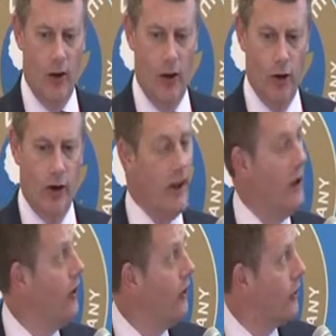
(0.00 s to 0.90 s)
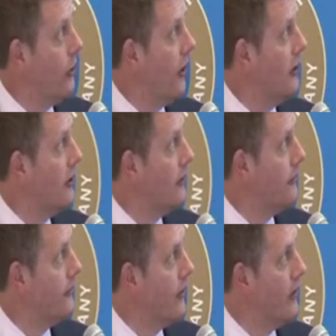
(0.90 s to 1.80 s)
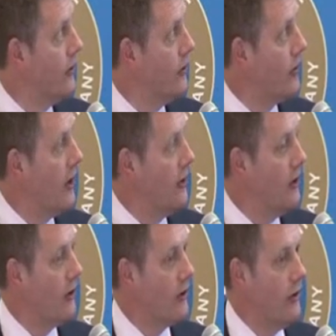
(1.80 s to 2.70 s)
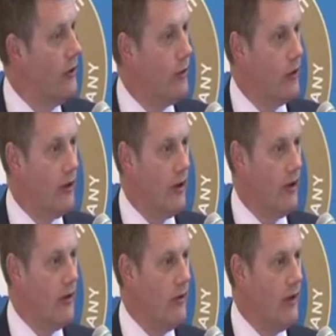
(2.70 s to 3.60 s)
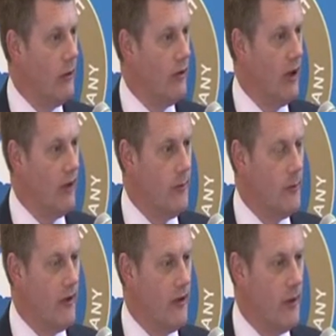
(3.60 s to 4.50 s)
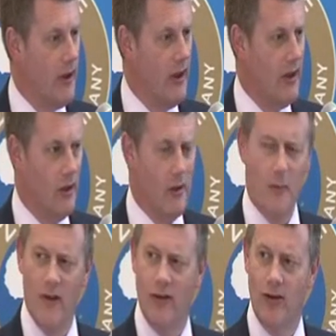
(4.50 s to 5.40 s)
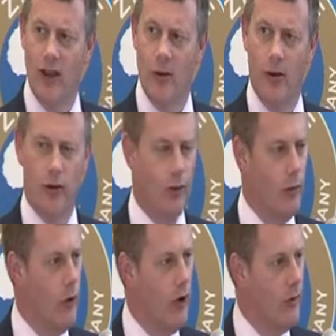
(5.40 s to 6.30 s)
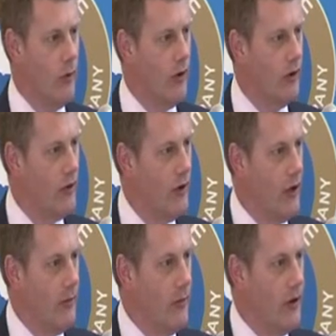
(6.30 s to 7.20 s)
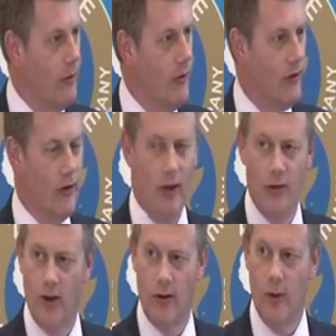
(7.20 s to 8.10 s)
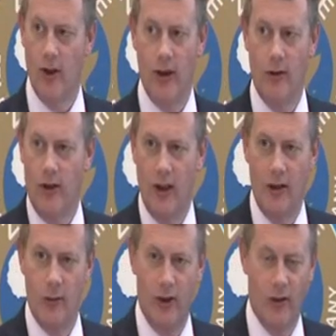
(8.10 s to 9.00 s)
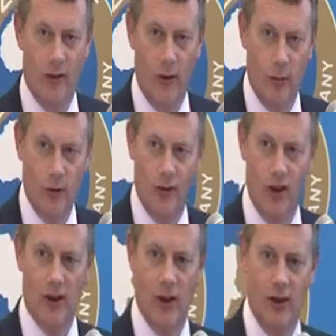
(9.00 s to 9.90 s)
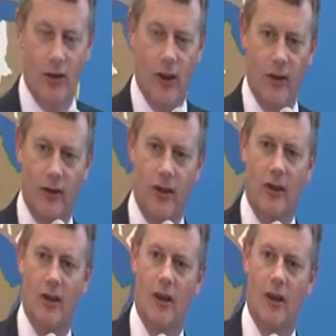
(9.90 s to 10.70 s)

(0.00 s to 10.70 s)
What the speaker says: Oddly, earthquake is a standard exclusion, and it was there from the very beginning, and I'm never really quite sure why it was, but it's just one of those things. When the form was originally drafted,